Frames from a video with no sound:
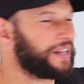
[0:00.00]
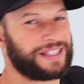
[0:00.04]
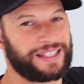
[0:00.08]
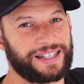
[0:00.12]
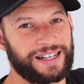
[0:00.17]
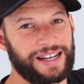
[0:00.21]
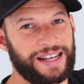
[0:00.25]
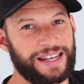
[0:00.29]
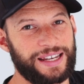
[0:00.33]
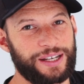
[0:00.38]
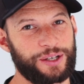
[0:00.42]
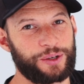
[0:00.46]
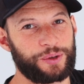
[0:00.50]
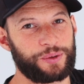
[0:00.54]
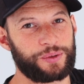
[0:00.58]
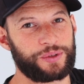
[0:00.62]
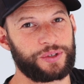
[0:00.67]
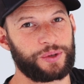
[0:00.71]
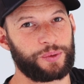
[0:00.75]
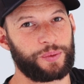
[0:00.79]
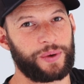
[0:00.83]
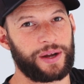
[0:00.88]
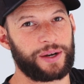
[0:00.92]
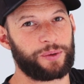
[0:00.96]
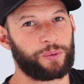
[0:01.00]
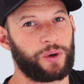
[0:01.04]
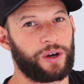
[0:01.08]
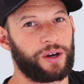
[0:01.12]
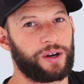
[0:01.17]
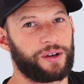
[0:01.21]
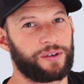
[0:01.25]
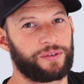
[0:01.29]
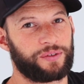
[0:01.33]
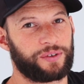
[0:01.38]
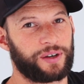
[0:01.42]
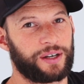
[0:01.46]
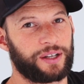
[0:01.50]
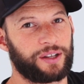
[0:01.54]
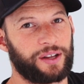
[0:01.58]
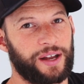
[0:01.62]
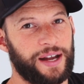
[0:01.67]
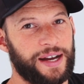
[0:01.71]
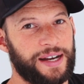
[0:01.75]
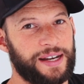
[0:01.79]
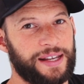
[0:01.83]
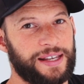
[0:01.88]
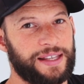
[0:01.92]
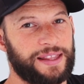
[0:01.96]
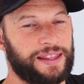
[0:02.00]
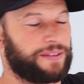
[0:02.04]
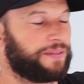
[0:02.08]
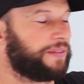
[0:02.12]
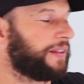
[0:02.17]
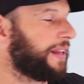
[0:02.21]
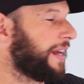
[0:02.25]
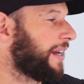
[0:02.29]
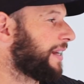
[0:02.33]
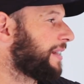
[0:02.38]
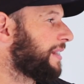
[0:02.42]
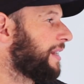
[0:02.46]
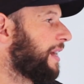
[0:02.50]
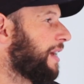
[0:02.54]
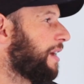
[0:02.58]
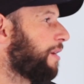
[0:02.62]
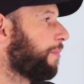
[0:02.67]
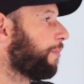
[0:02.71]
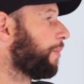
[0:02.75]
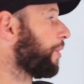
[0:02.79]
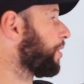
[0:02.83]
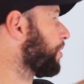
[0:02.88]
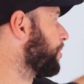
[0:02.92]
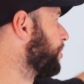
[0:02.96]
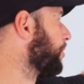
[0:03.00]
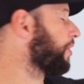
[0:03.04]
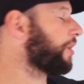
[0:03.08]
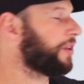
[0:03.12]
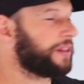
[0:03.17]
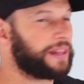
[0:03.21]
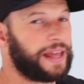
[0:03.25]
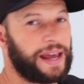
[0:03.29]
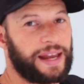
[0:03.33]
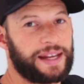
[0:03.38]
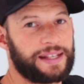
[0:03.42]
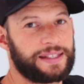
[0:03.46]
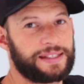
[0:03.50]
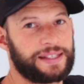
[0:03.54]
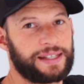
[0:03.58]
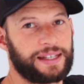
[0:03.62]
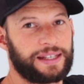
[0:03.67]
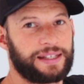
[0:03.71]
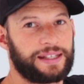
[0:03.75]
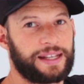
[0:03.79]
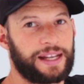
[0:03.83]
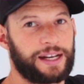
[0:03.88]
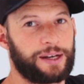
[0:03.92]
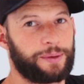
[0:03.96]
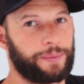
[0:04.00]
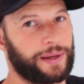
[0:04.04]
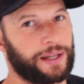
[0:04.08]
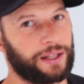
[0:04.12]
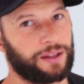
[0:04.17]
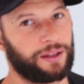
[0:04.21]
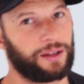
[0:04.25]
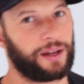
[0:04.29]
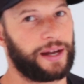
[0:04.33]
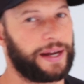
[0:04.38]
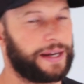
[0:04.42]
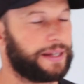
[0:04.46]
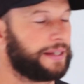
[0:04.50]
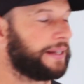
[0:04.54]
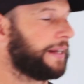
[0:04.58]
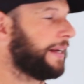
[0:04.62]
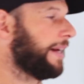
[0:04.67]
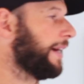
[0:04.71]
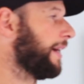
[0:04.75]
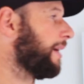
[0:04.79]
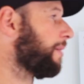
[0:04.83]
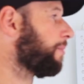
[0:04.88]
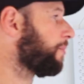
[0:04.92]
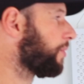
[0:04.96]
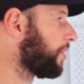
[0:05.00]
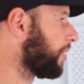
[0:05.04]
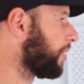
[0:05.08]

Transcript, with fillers: isn't equal to one watt of red light in the Flex, because you've got the eight ten nanometer light. Um,